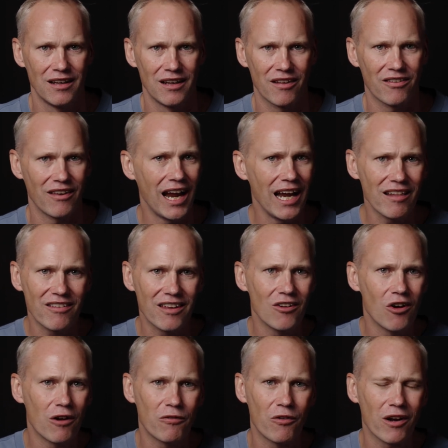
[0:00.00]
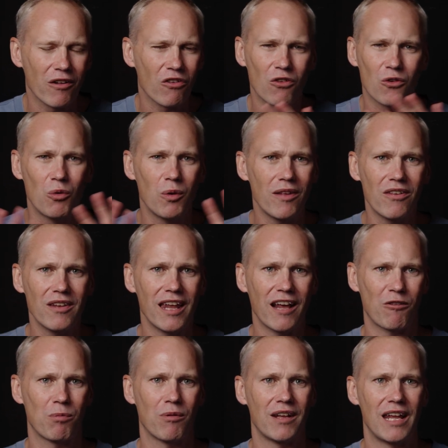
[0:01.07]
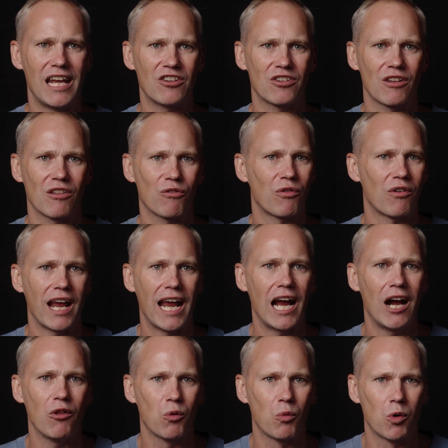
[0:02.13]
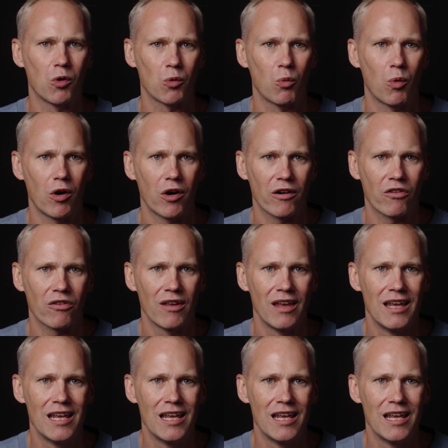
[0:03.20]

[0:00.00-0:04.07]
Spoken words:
Science can offer exquisite explanations for how the world works,